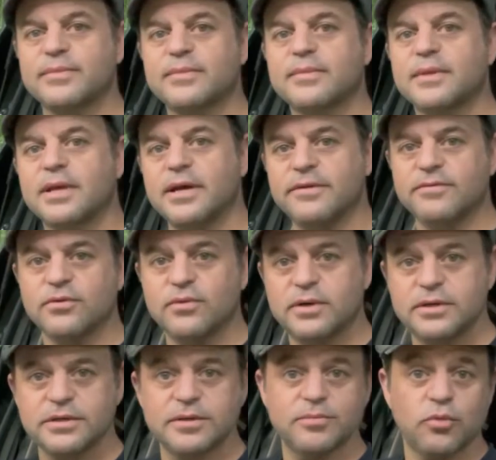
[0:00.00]
Hey
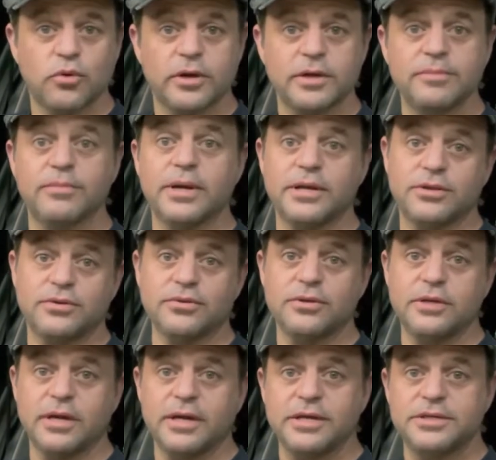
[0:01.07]
everyone, good morning. Made it through the
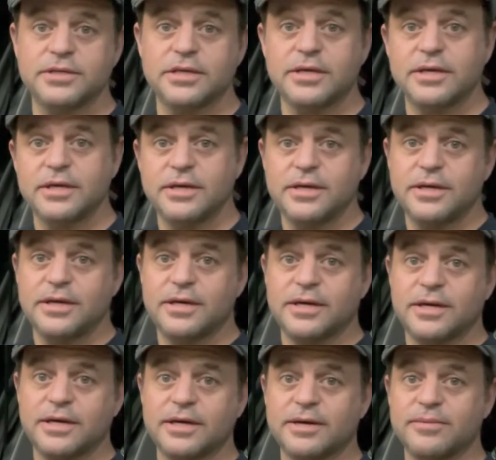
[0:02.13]
night.
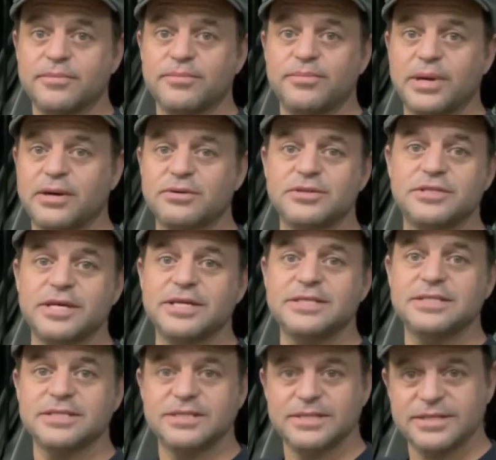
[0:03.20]
Power
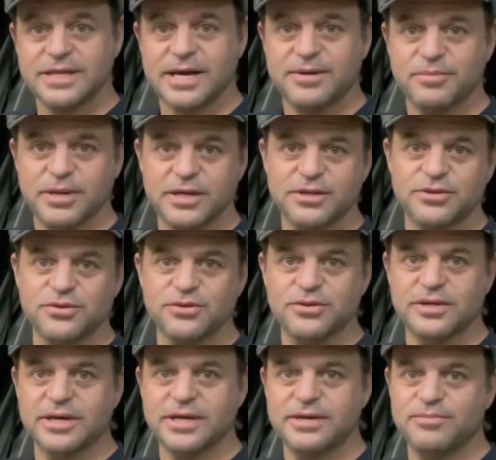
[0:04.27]
station did not make it through the
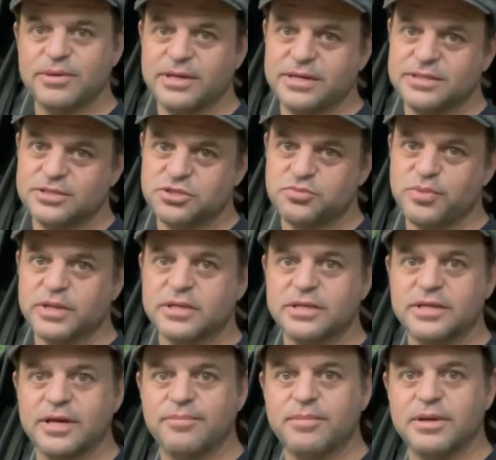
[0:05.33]
night, but I suspected
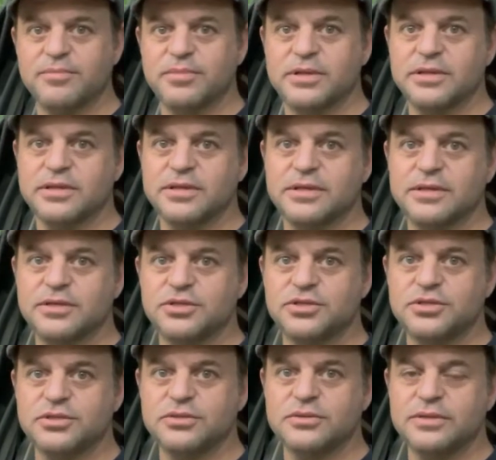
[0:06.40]
that might be the
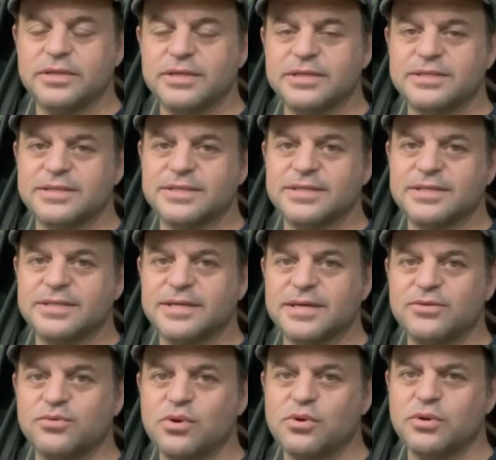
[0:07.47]
issue. I
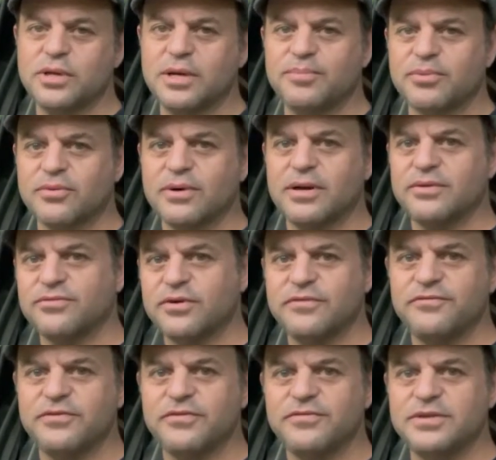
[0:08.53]
woke up around
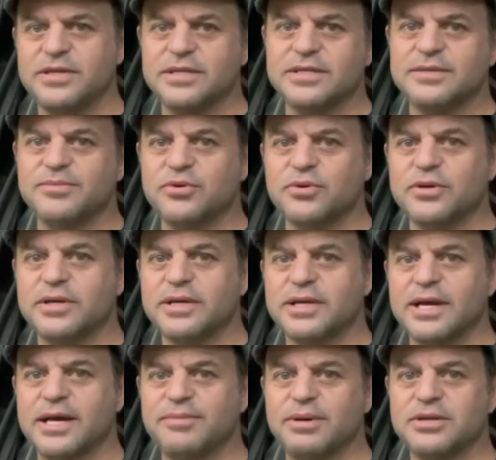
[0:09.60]
1:15 in the morning. It
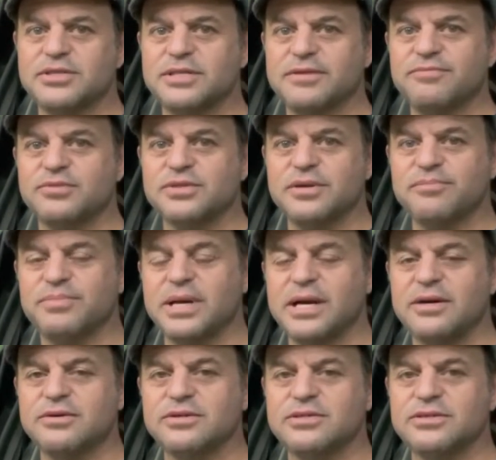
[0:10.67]
had about 7%
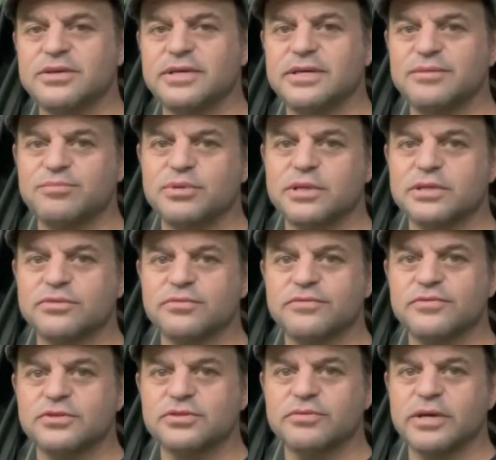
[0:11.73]
power, so I unplugged the
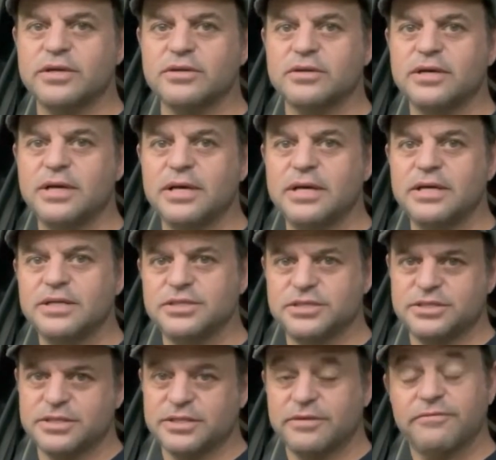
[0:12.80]
refrigerator,
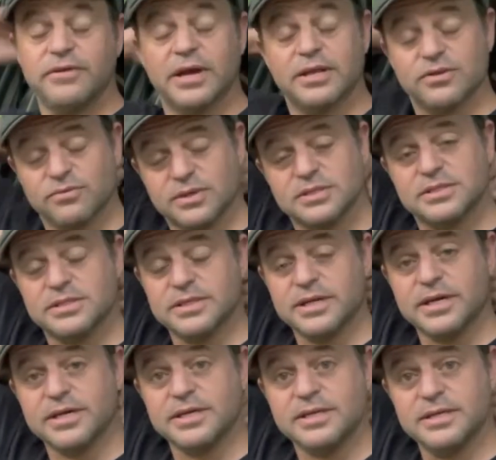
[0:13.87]
just did the fan the rest of the night.